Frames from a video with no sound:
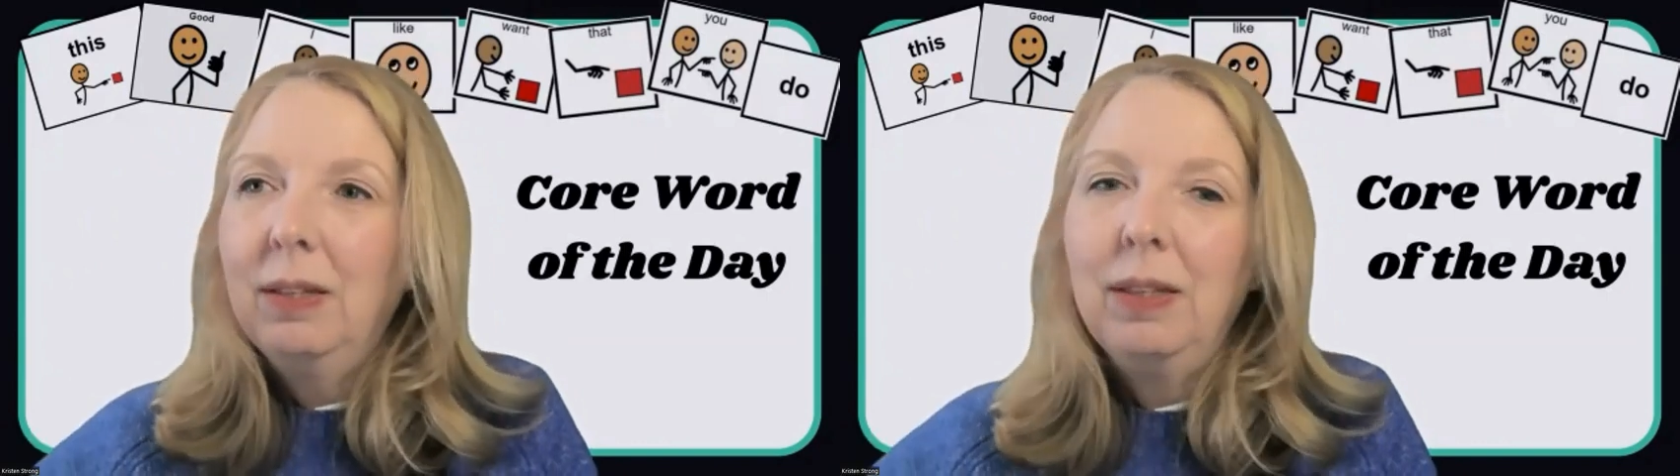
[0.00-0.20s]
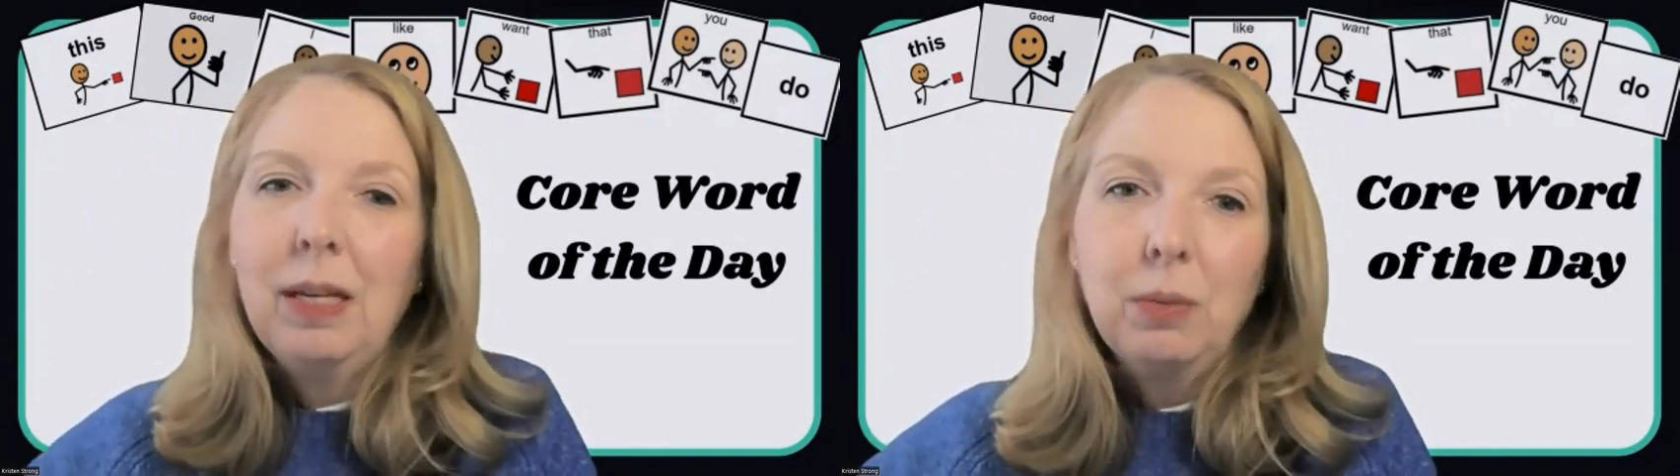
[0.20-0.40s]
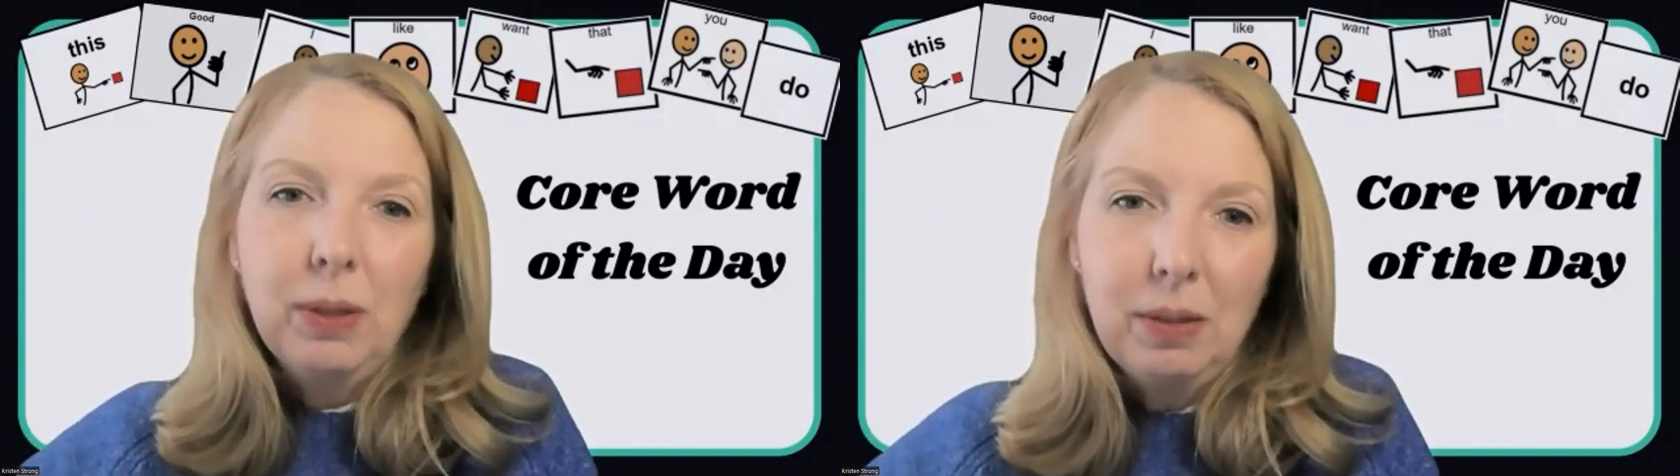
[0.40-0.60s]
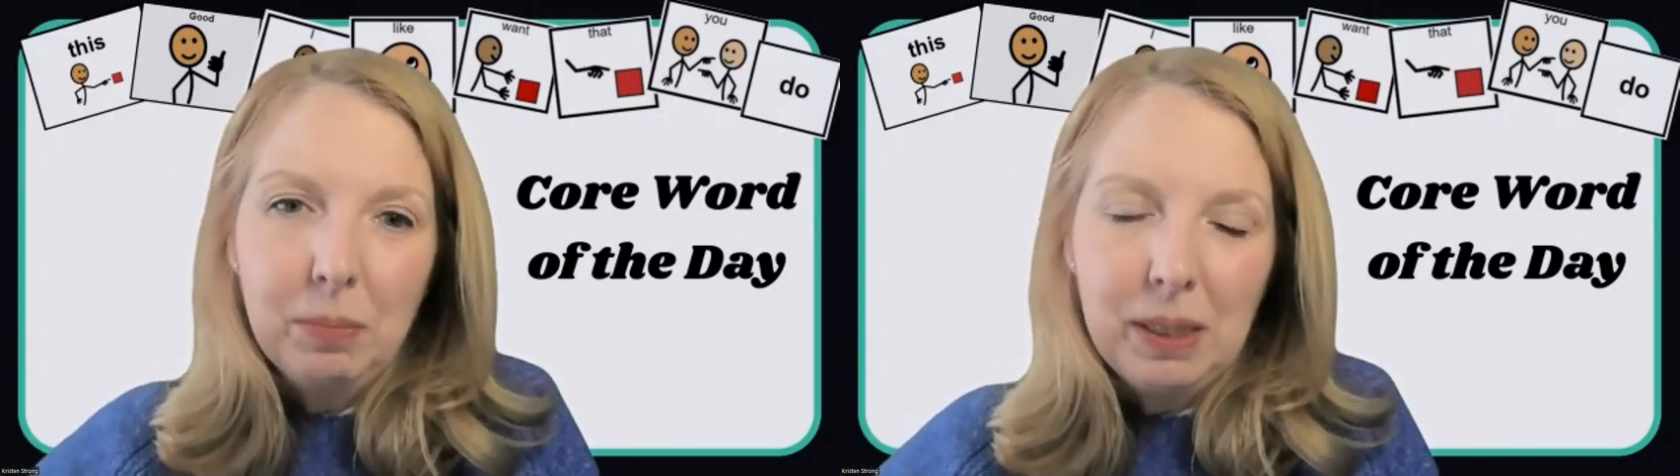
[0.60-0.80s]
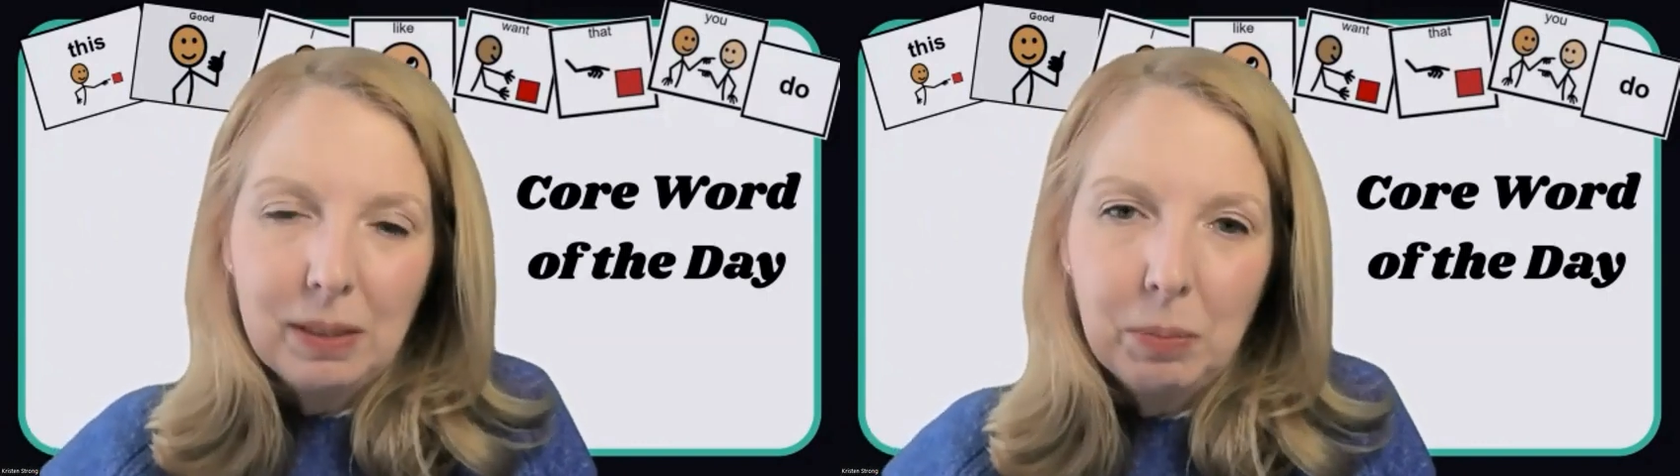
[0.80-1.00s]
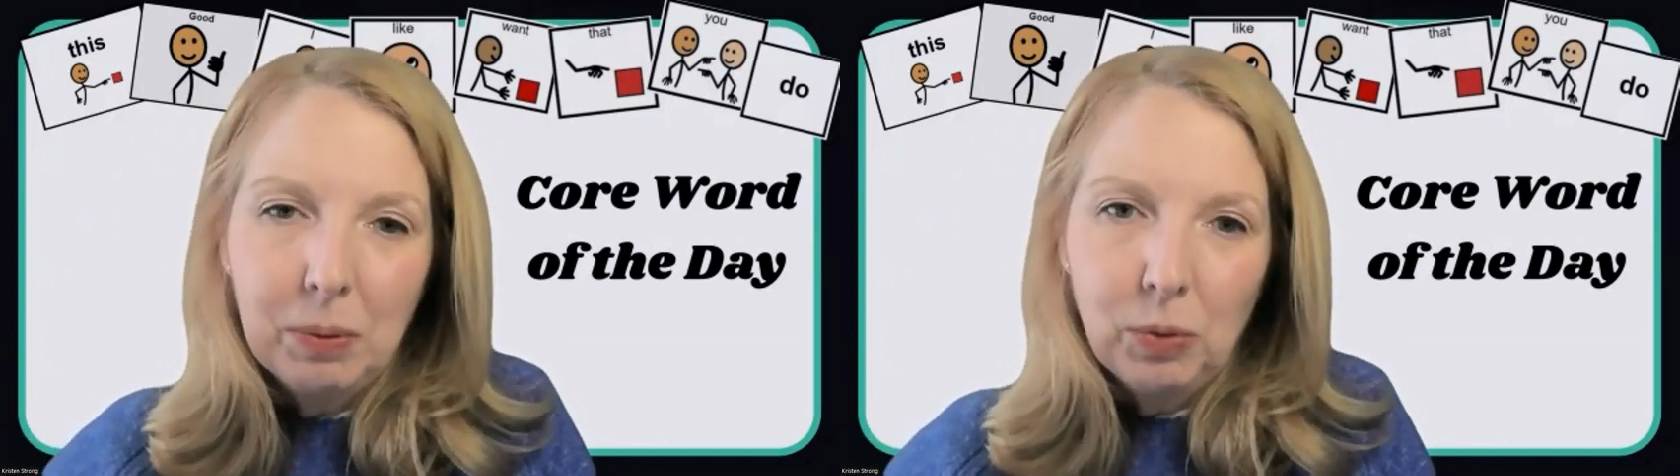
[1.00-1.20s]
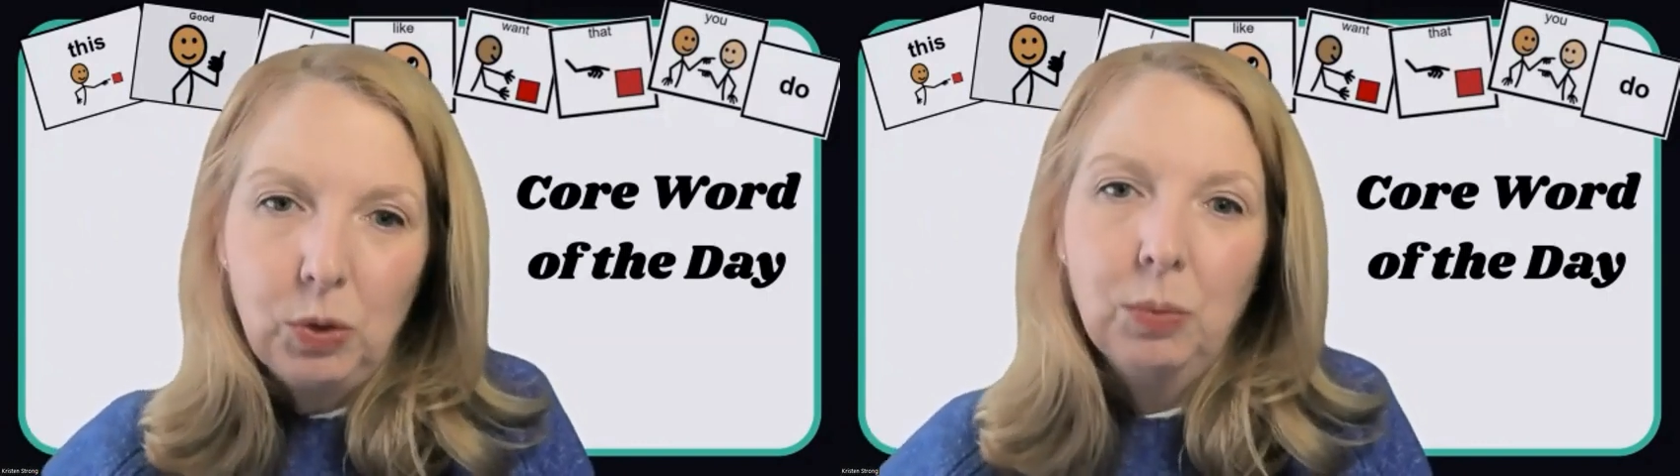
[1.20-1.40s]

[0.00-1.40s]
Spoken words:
They will have been exposed